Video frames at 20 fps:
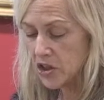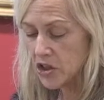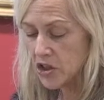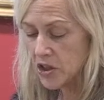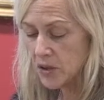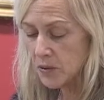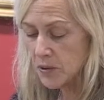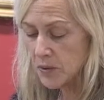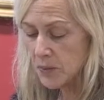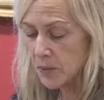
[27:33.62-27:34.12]

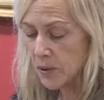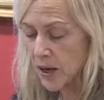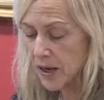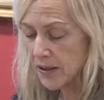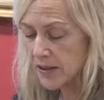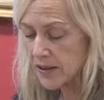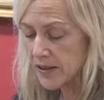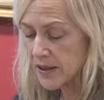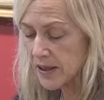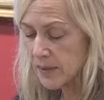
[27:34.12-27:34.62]
She was
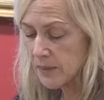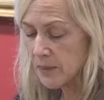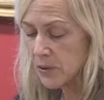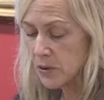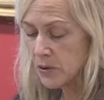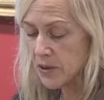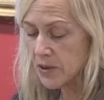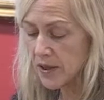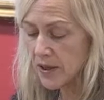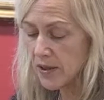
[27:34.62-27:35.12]
practicing
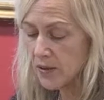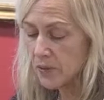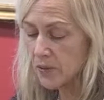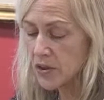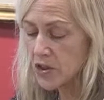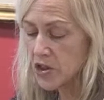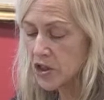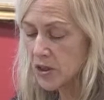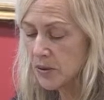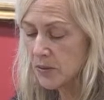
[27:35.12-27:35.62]
music
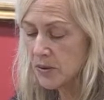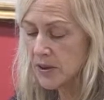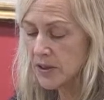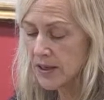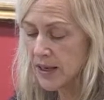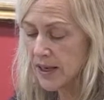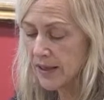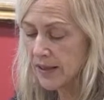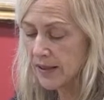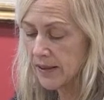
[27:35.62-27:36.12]
when she was
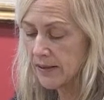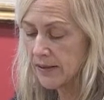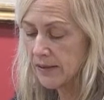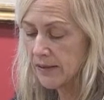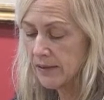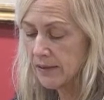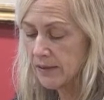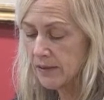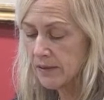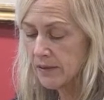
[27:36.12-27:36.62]
taken.
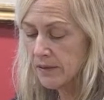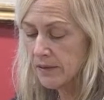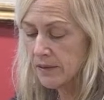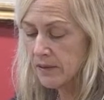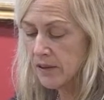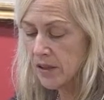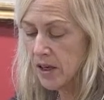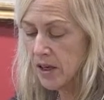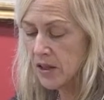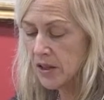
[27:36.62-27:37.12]

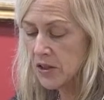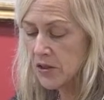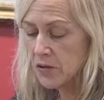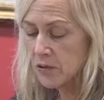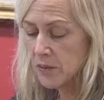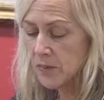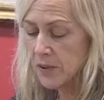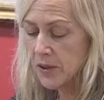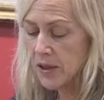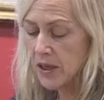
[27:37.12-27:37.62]
Holly's
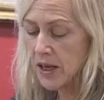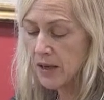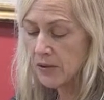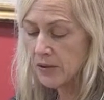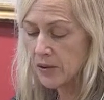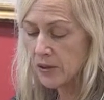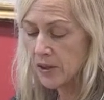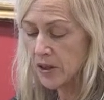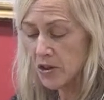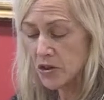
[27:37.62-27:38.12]
from the
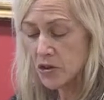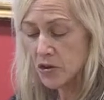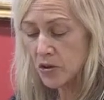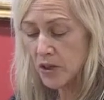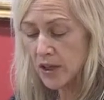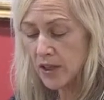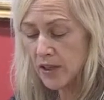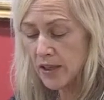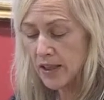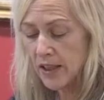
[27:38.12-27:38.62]

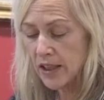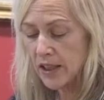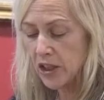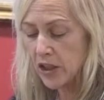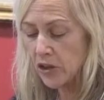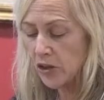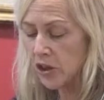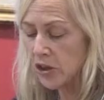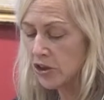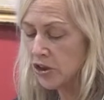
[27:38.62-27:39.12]
country
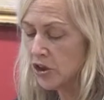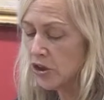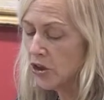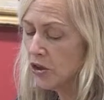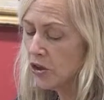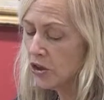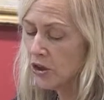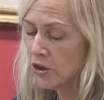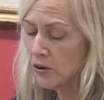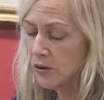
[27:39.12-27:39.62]
near
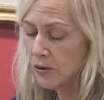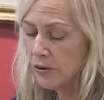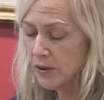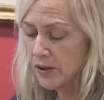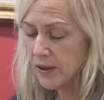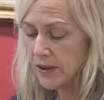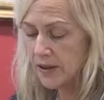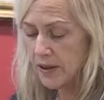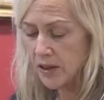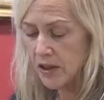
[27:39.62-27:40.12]
Ongoko,
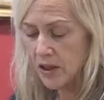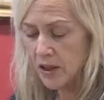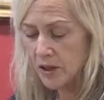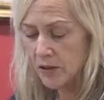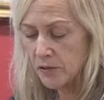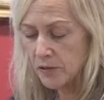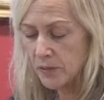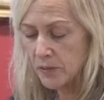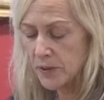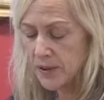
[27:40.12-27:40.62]

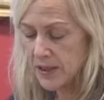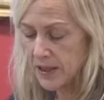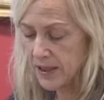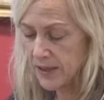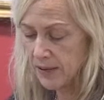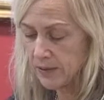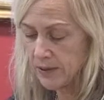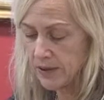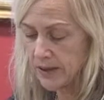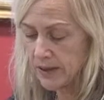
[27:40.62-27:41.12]
not from the
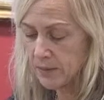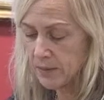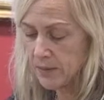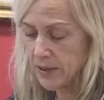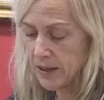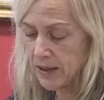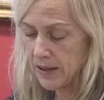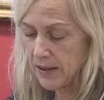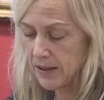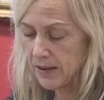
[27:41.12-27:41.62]
town like
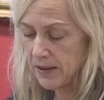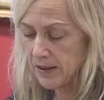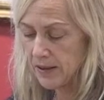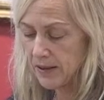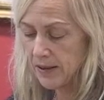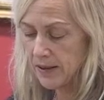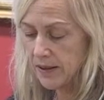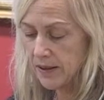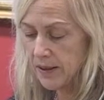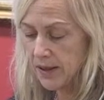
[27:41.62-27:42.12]
me.
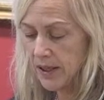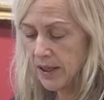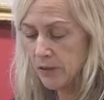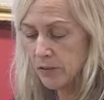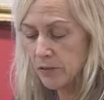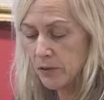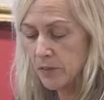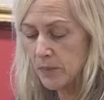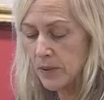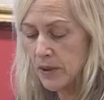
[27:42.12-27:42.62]
I
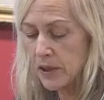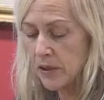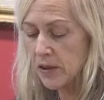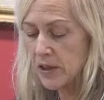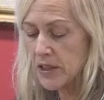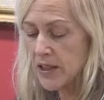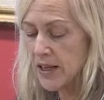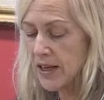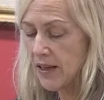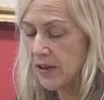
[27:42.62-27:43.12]
am from
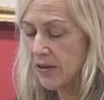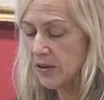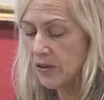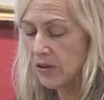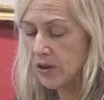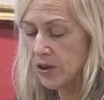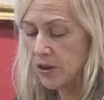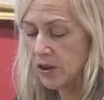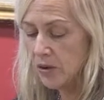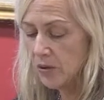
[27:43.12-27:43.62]
Lira town,
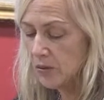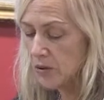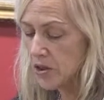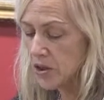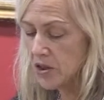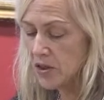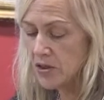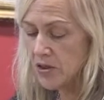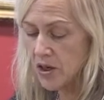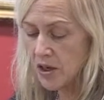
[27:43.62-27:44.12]

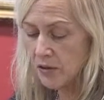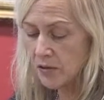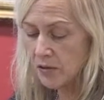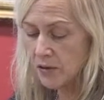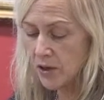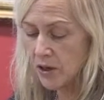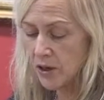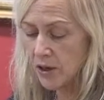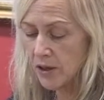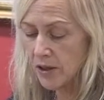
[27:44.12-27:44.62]
which is not
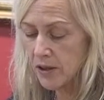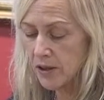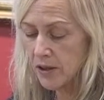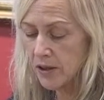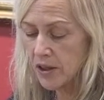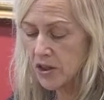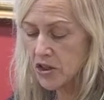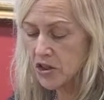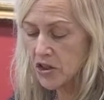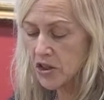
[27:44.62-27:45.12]
far,
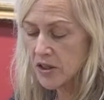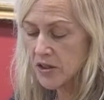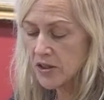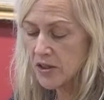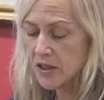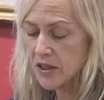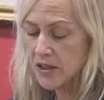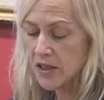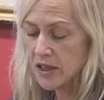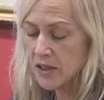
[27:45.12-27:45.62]

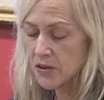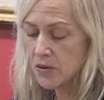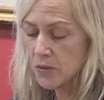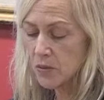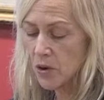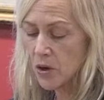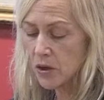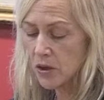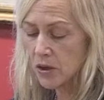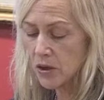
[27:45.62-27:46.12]
just a day's
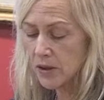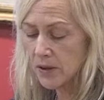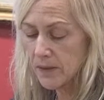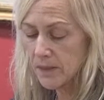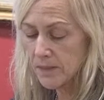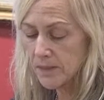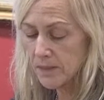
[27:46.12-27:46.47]
walk.